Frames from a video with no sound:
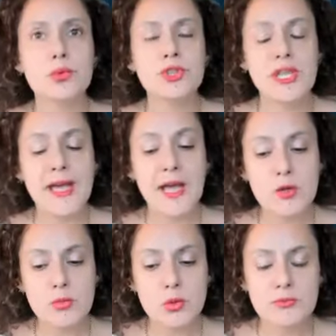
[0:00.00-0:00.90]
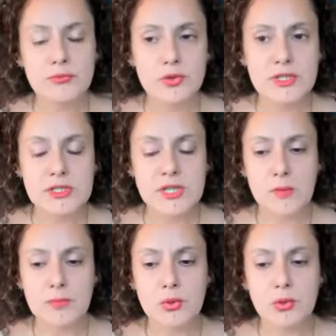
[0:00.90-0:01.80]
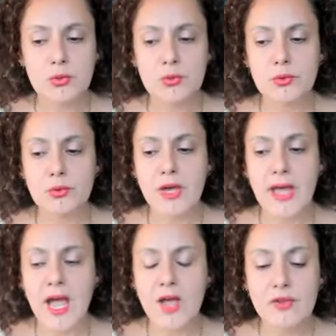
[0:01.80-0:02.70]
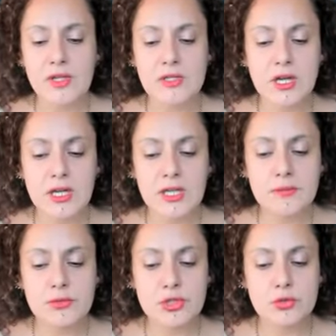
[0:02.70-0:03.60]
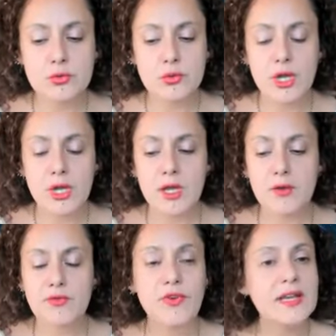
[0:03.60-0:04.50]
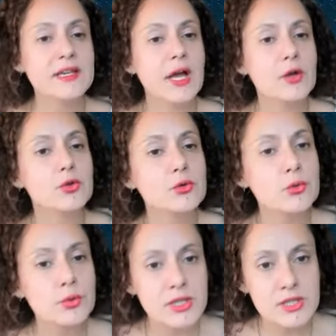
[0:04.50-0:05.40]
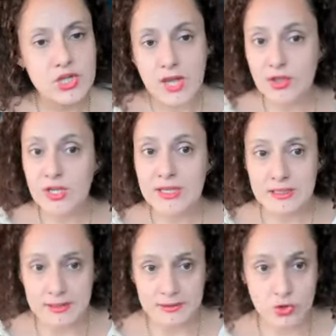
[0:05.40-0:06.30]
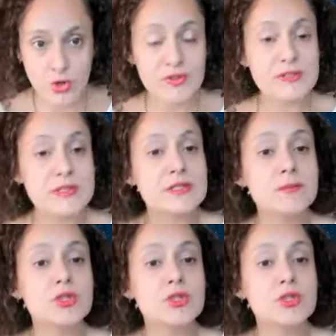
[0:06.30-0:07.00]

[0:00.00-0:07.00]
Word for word: with the animal, for example, having a time to find out who each other is nervous system